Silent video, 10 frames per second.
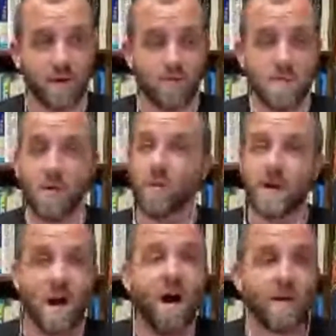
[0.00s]
Man, what
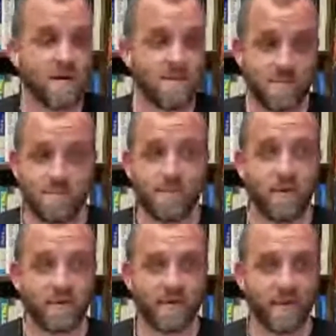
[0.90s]
an honor, Paul
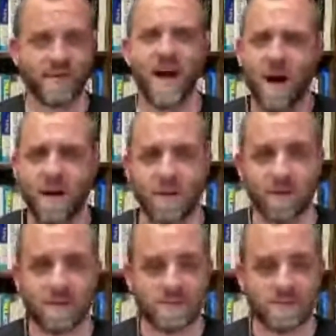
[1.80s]
says. An honor.